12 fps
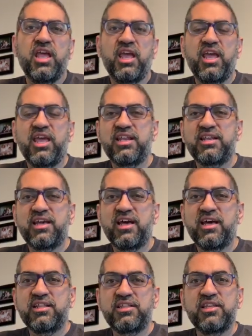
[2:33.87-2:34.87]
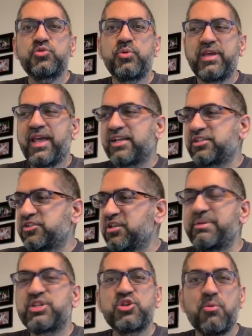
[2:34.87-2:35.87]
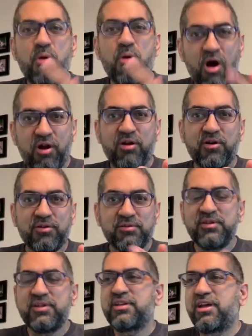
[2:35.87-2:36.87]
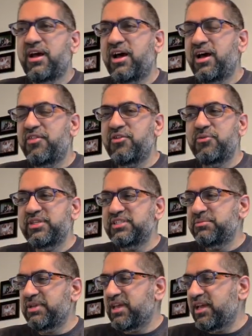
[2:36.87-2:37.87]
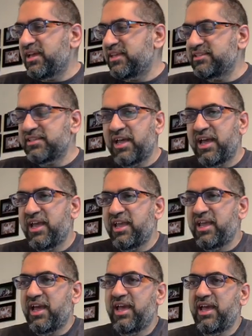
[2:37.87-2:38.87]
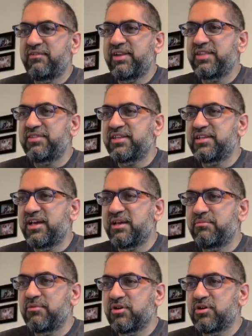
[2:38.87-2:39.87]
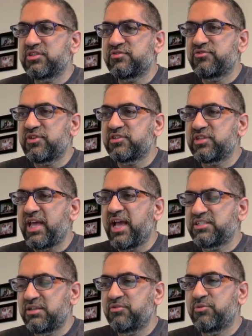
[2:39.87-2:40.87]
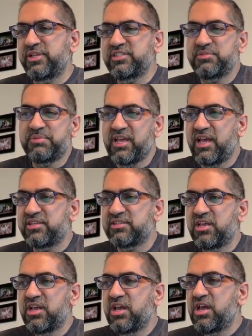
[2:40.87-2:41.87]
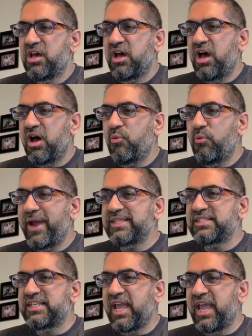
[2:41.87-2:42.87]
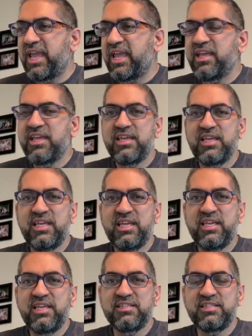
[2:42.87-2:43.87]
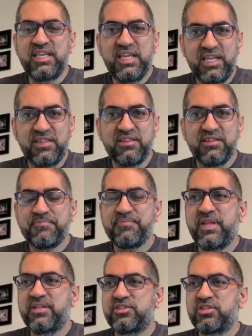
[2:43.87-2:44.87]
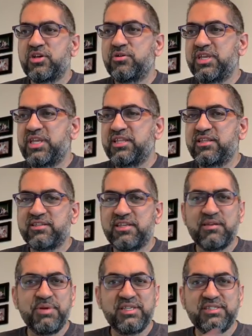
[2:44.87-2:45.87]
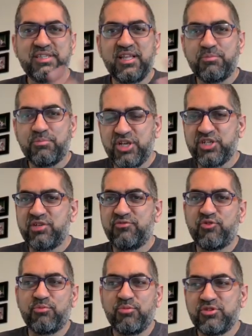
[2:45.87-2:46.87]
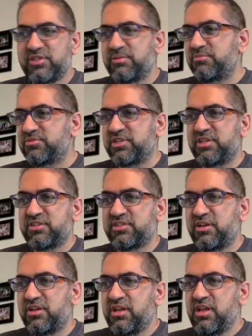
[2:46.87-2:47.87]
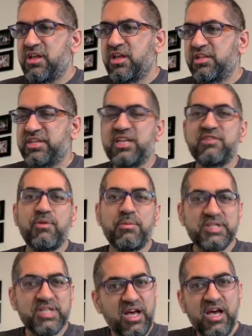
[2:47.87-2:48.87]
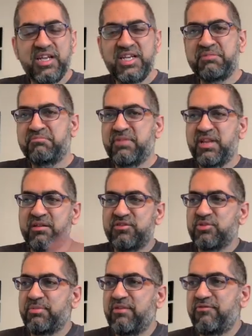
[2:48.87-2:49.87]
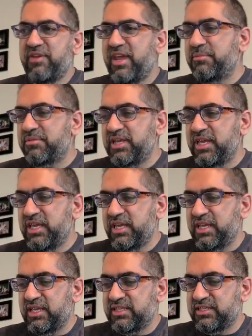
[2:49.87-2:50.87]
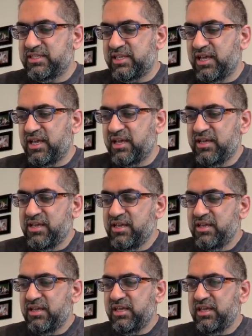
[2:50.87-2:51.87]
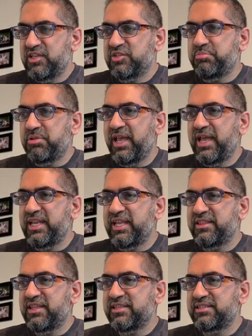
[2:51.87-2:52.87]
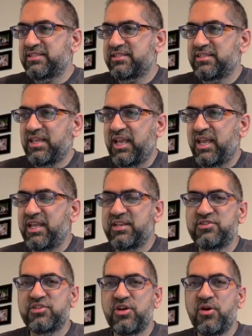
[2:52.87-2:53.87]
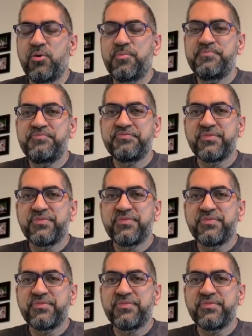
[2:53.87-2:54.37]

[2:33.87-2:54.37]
And this week actually is going to be tomorrow. And the reason is because I haven't had the time. Because actually the reason is because Wednesday is Eid, and so Eid is like a big celebration for Muslims, and it's the end of Ramadan, and so my family is planning this, and so